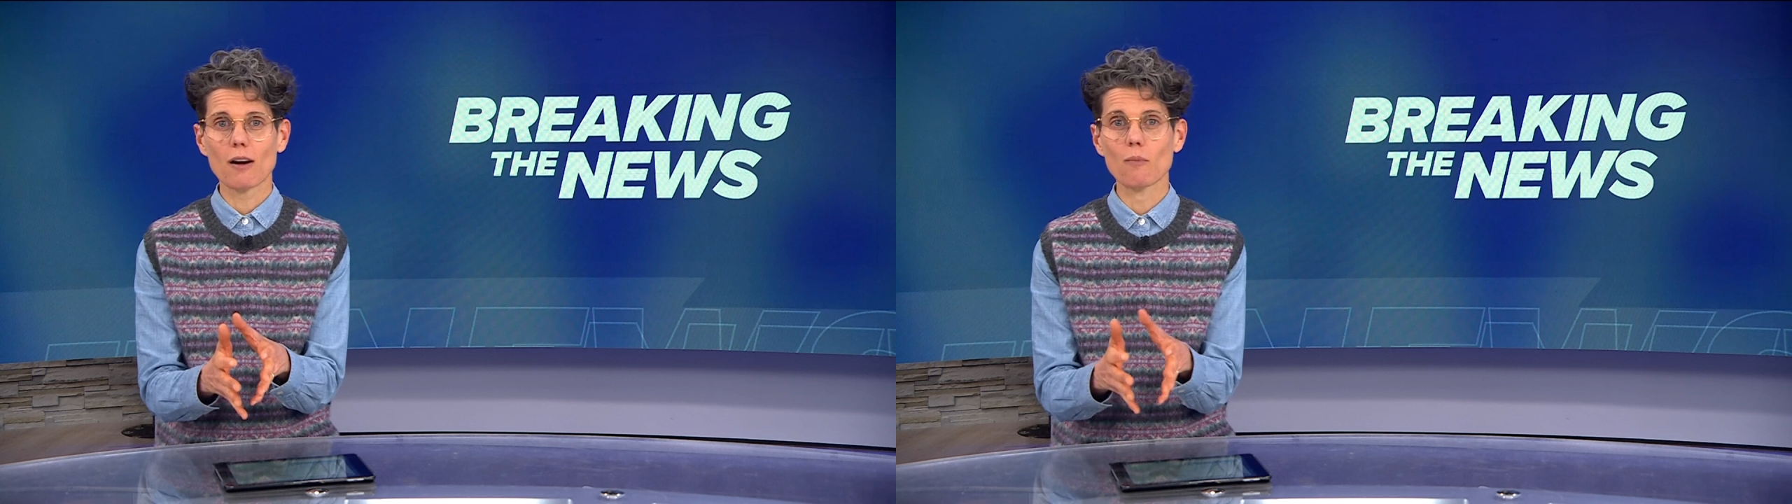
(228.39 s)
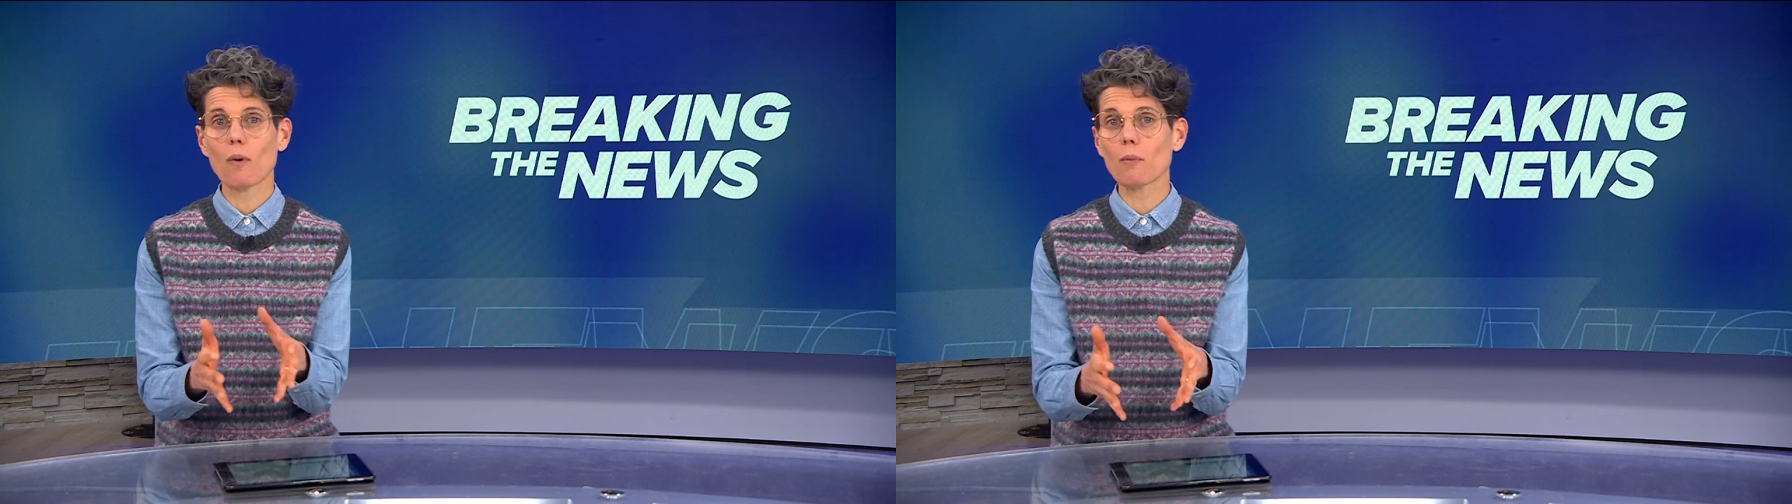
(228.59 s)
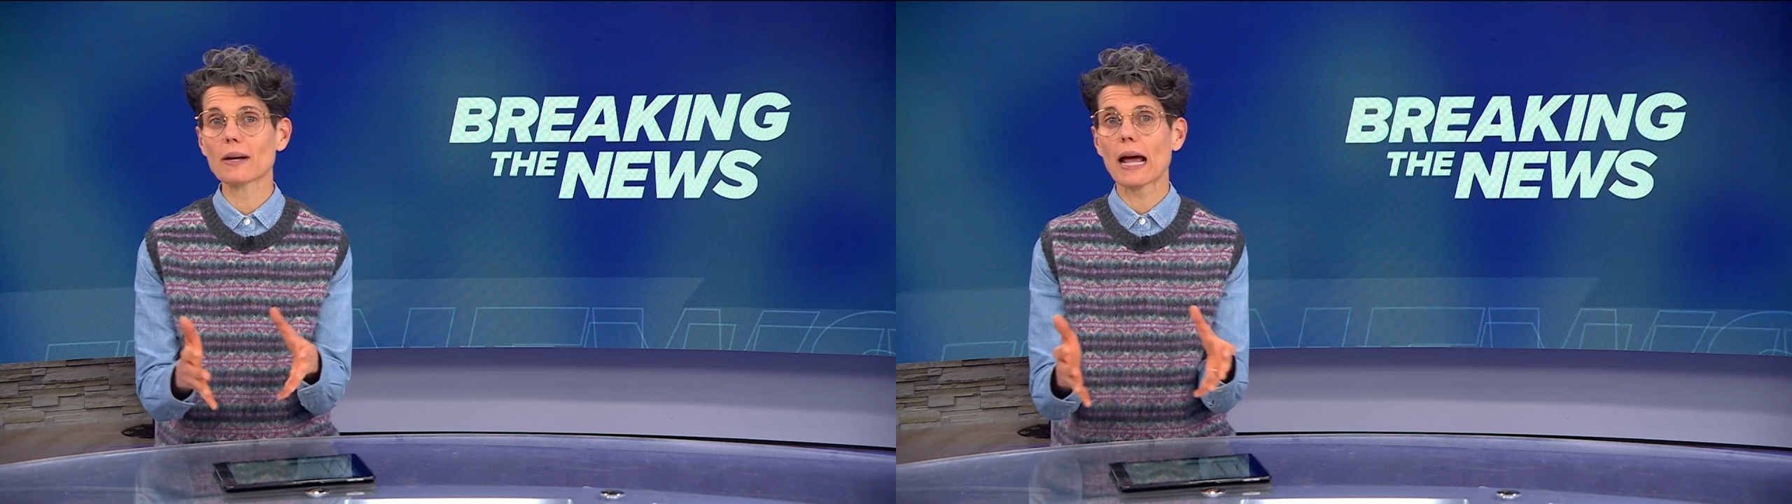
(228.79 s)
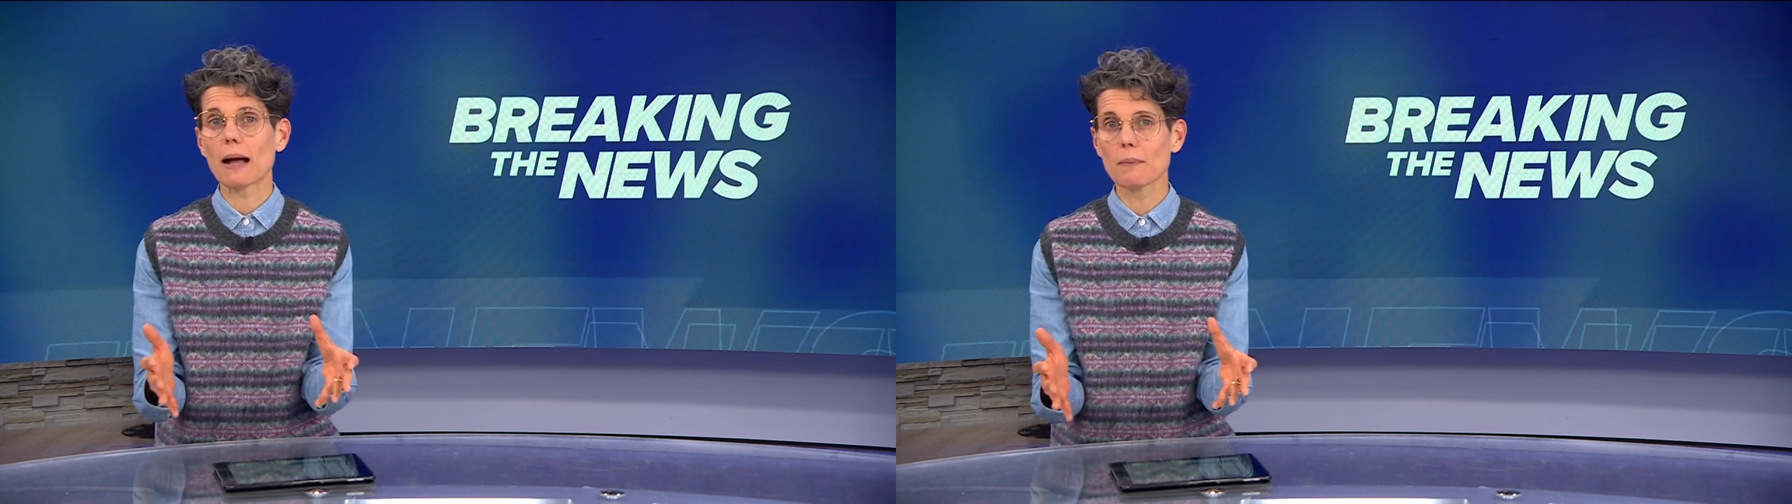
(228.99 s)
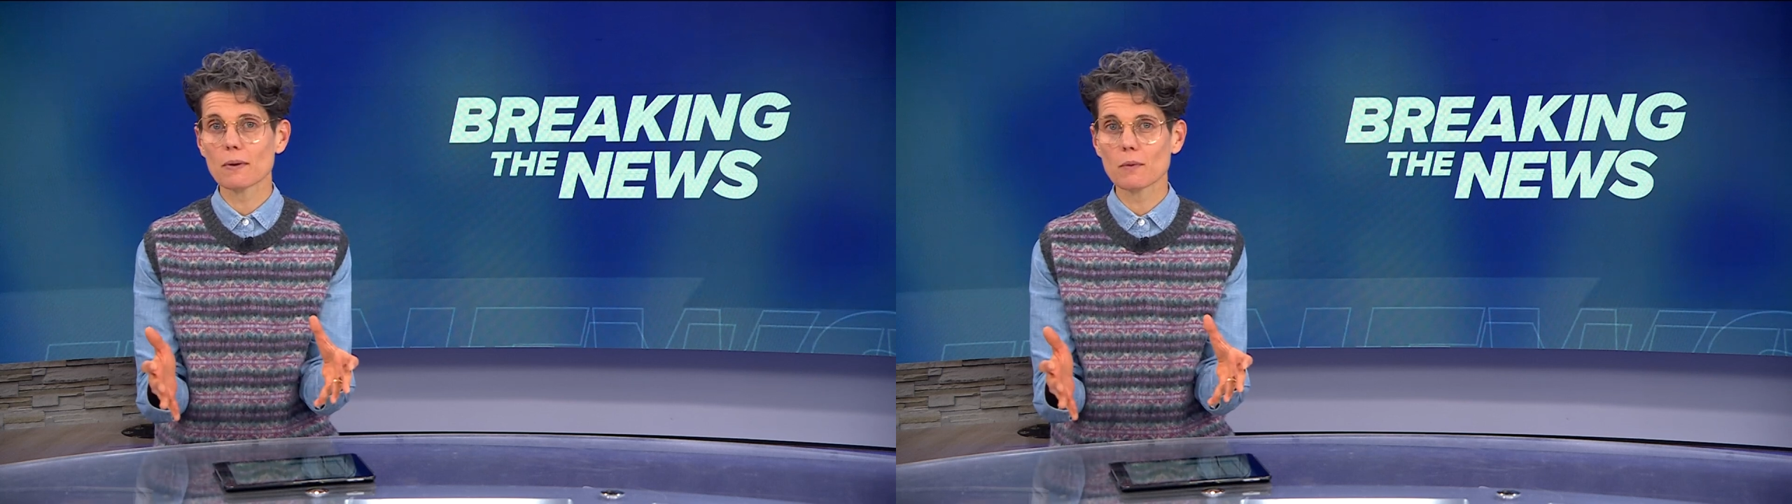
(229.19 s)
on what would
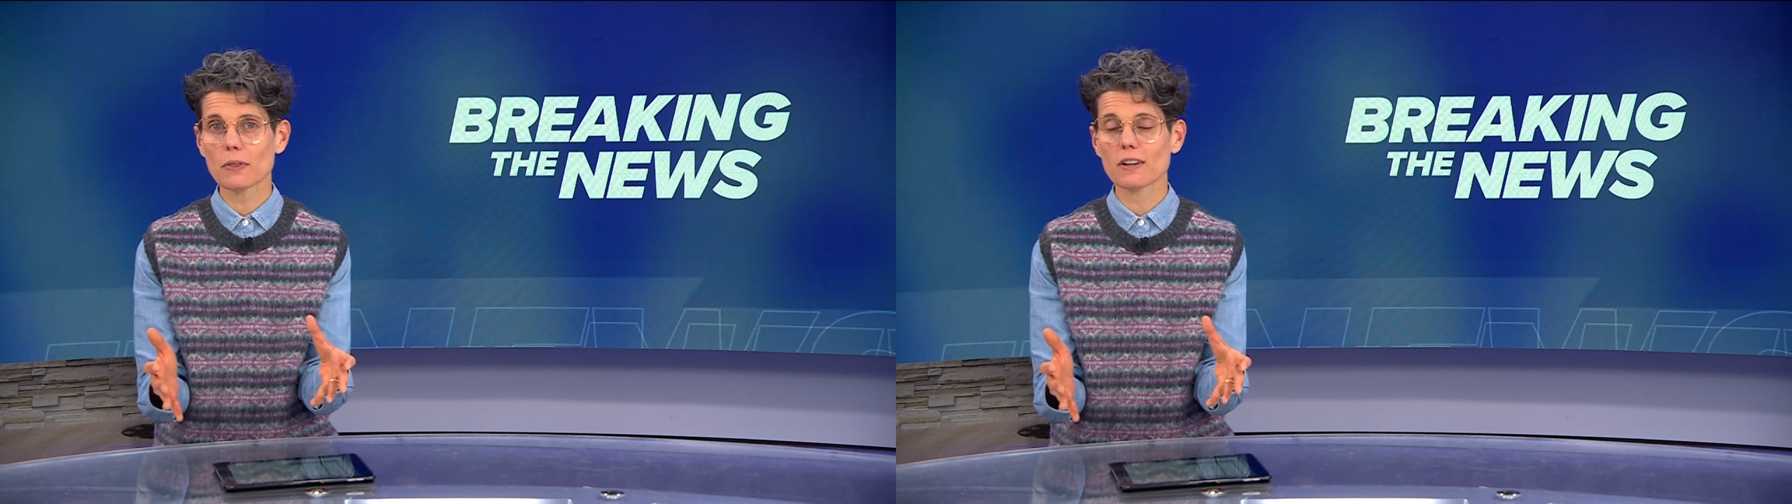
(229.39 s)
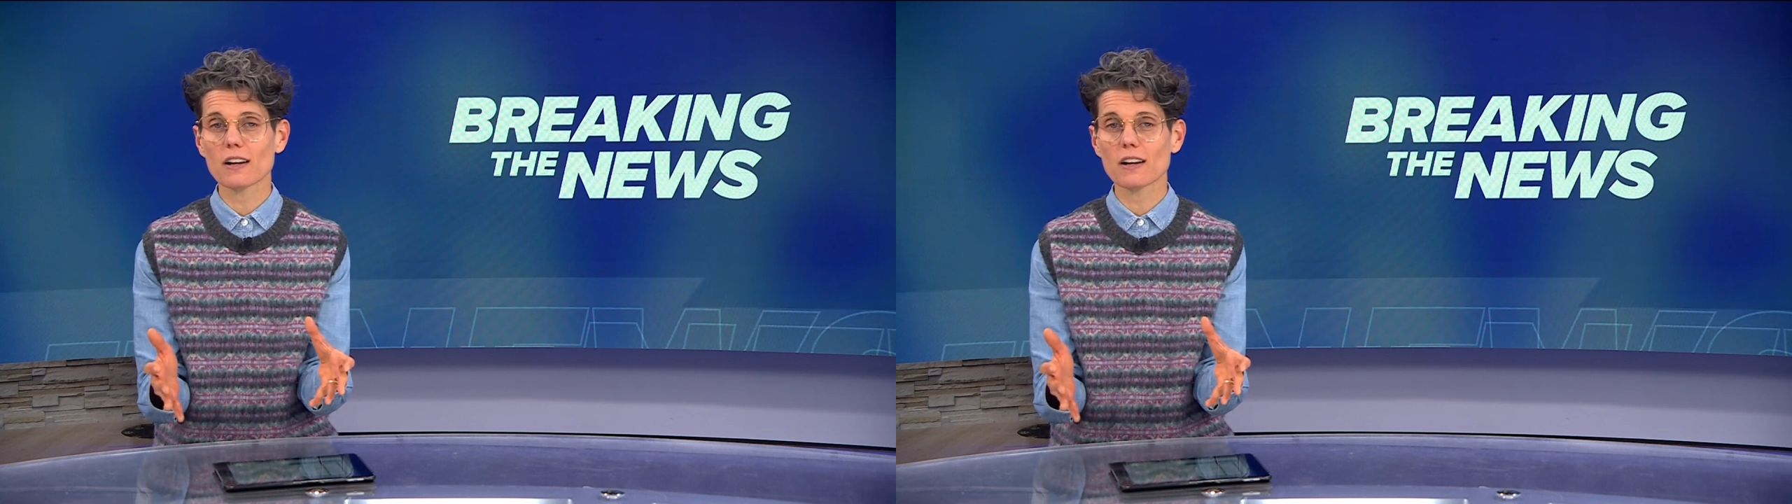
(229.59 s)
happen with the,